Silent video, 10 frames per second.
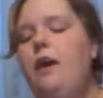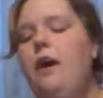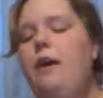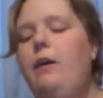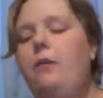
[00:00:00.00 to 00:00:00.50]

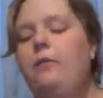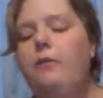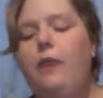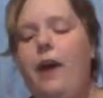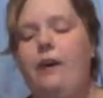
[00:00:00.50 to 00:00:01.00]
I
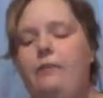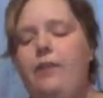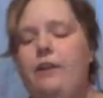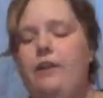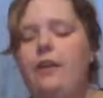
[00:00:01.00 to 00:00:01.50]
also have
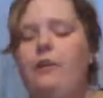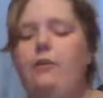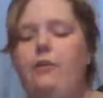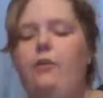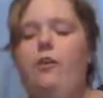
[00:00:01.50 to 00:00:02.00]
in
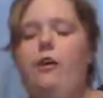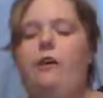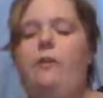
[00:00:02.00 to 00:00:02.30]
here,